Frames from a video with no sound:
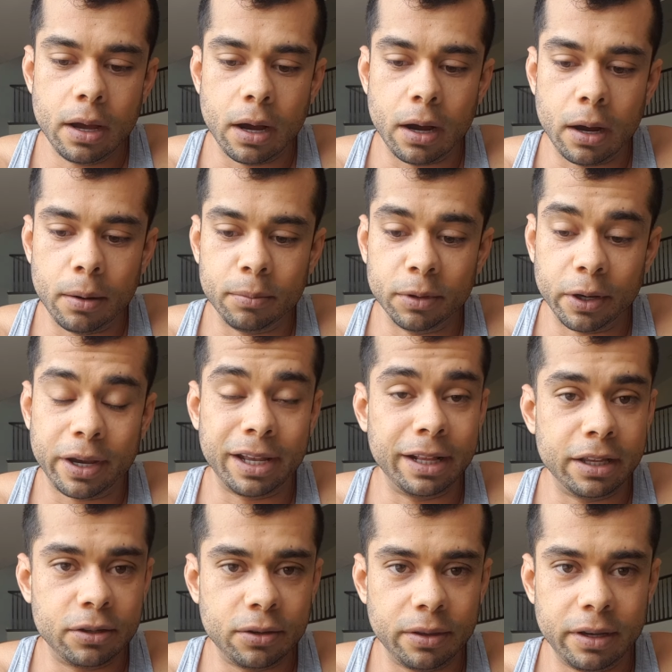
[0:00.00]
um, looking
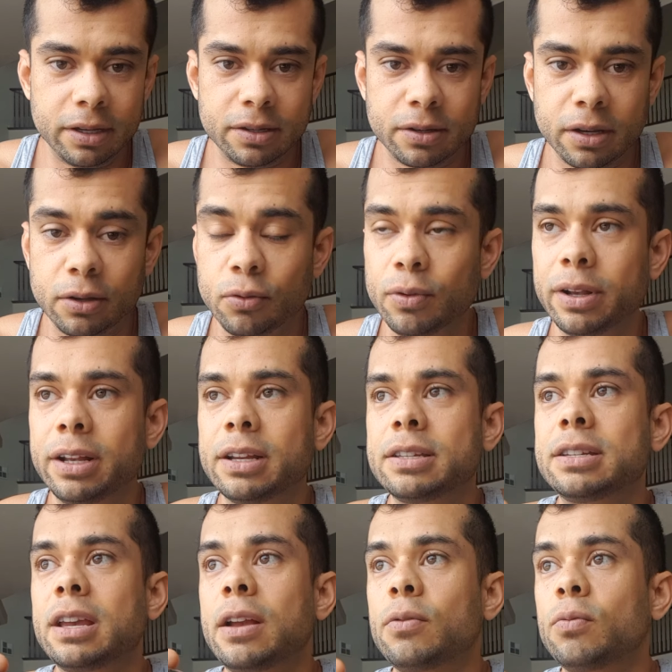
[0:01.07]
into these
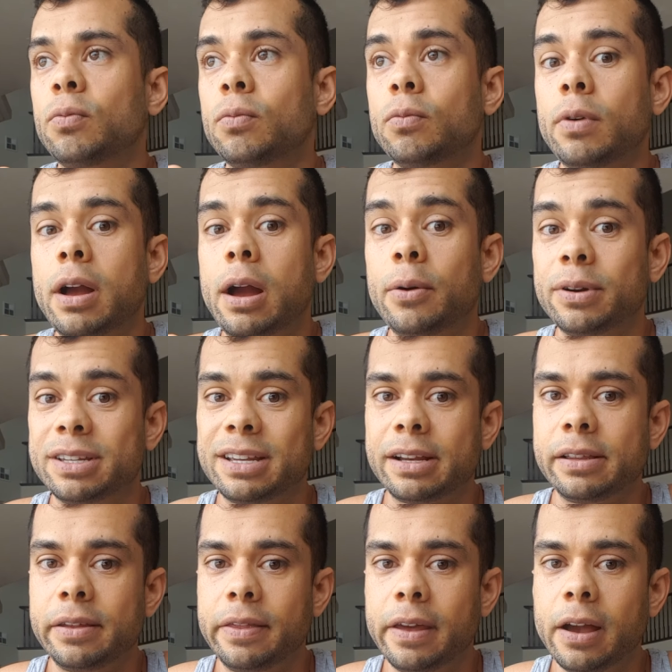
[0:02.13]
ingredients and how
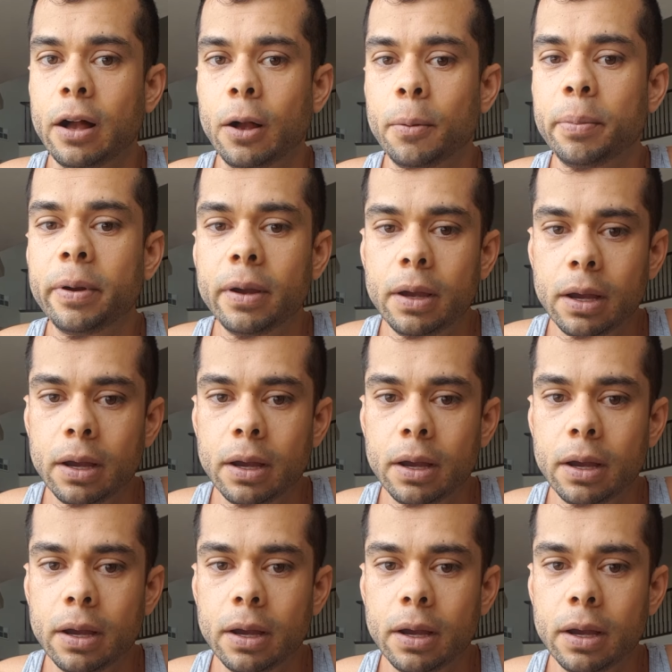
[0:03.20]
exactly they help,